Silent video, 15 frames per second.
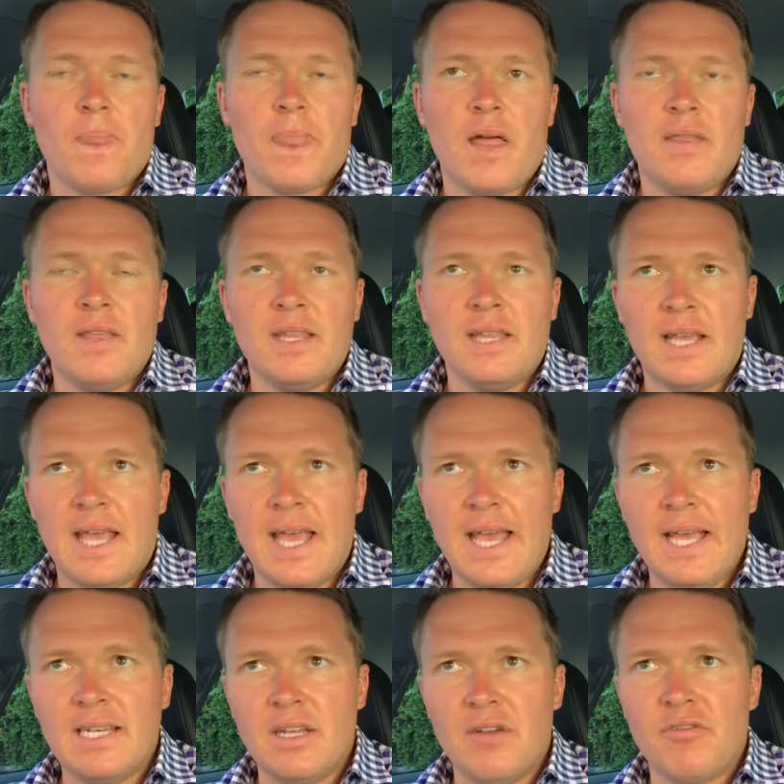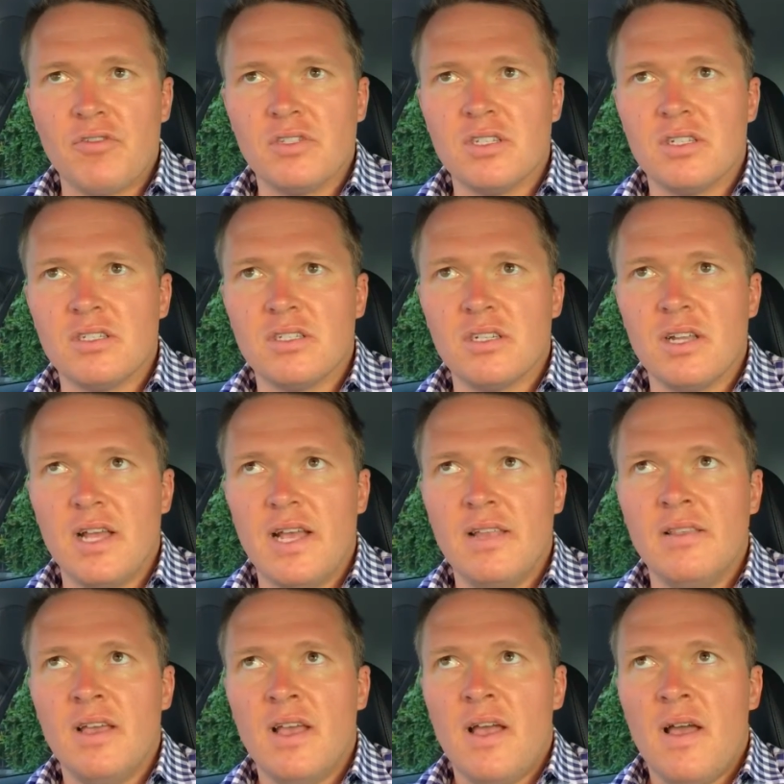I think the key differences and